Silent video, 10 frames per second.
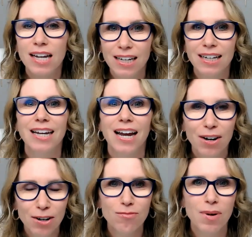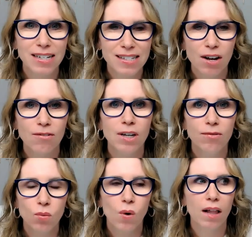taking care of myself
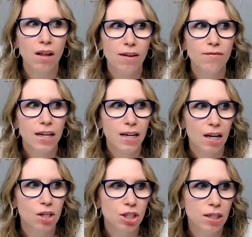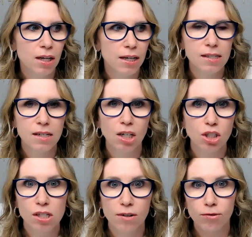even while on vacation. And it's not
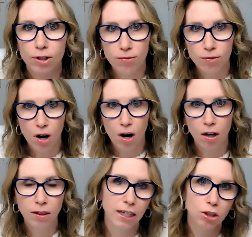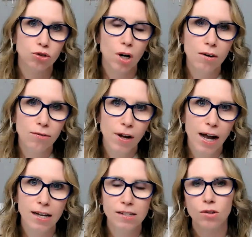just a free for all, like a drunk
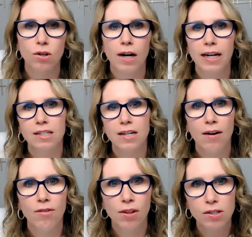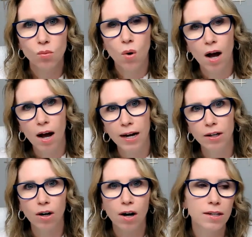fest, or I get to have all this wine
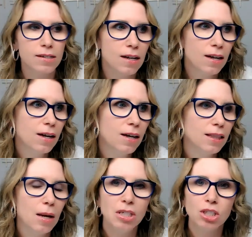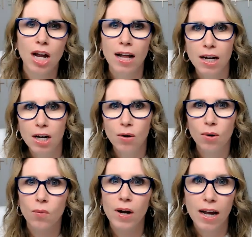or all this limoncello
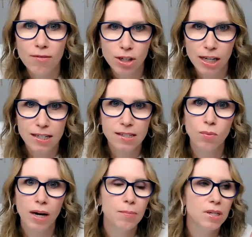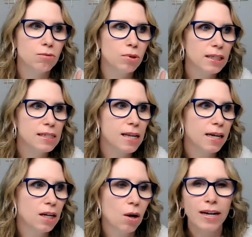or whatever it is, right? But really
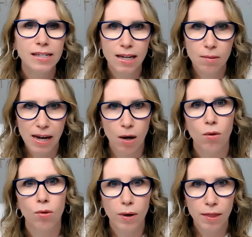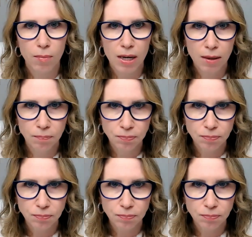saying, no, I take my health with me.